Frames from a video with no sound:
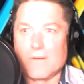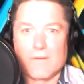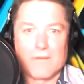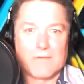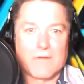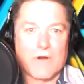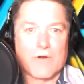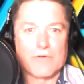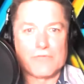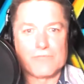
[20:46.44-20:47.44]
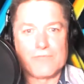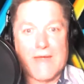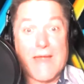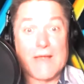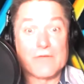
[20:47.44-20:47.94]
a large
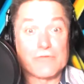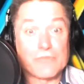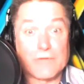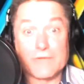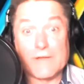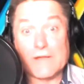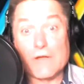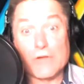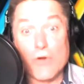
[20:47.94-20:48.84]
van so that they could